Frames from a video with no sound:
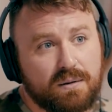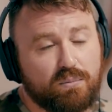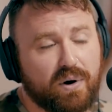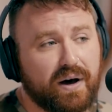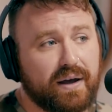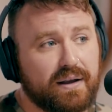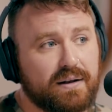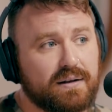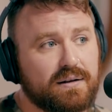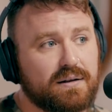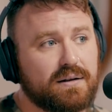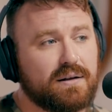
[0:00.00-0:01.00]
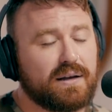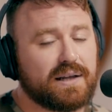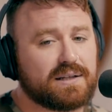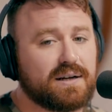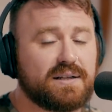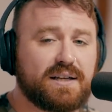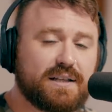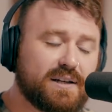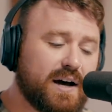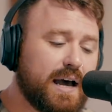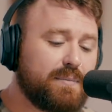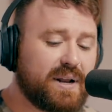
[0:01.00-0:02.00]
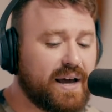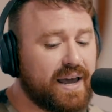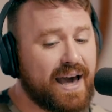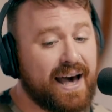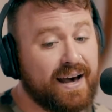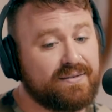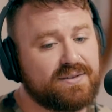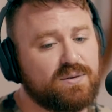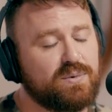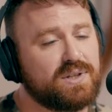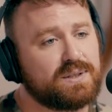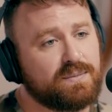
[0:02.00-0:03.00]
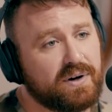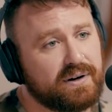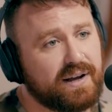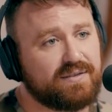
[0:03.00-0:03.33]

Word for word: But it's going to take time and I have to be smart.